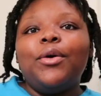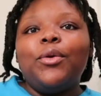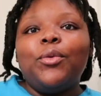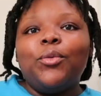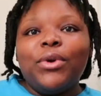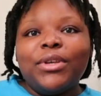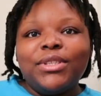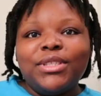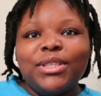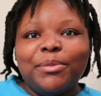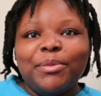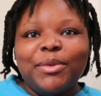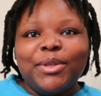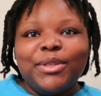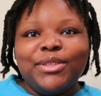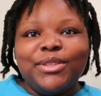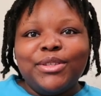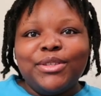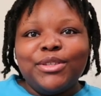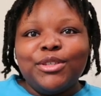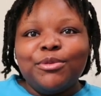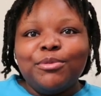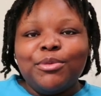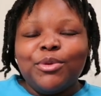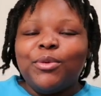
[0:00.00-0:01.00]
What's up
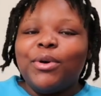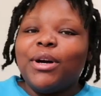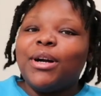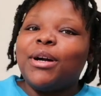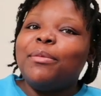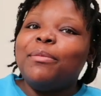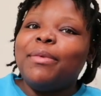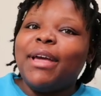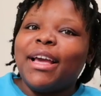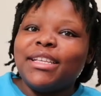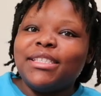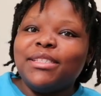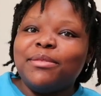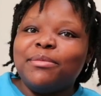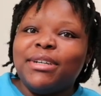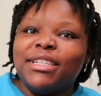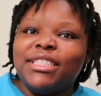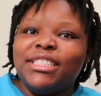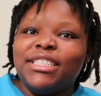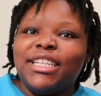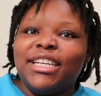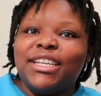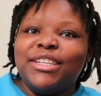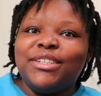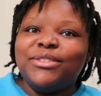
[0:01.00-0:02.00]
YouTube, and welcome back to my
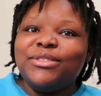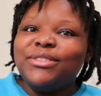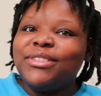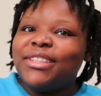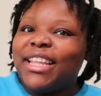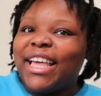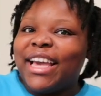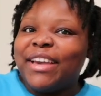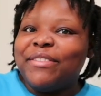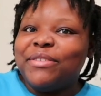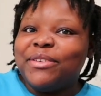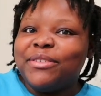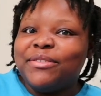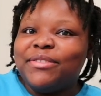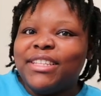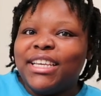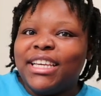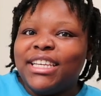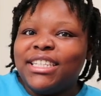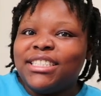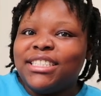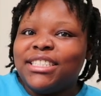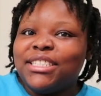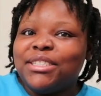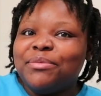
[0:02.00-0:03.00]
channel, Life of
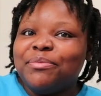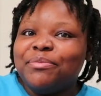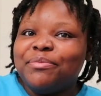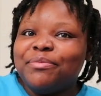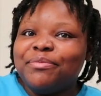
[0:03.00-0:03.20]
Deja.